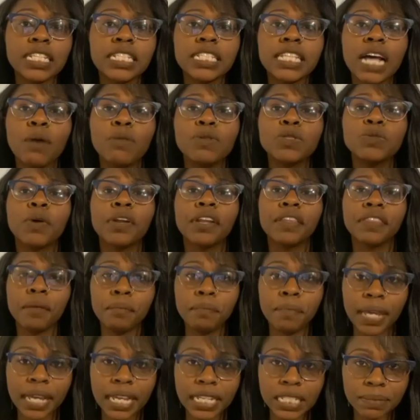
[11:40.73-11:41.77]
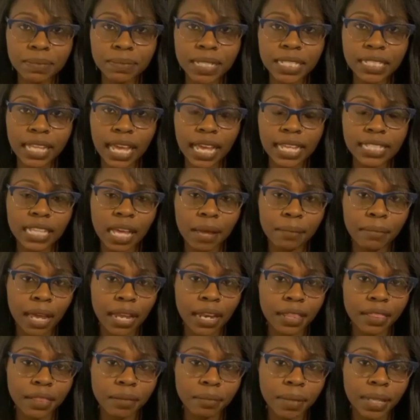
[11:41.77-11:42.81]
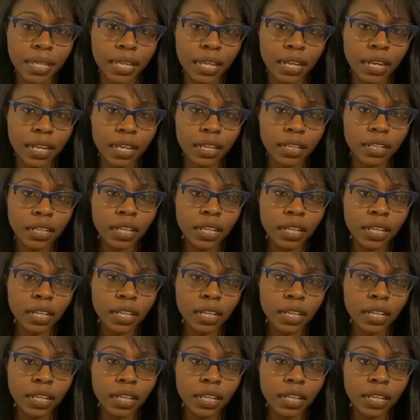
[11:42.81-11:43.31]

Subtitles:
because that was one of the biggest mistakes I made in the beginning.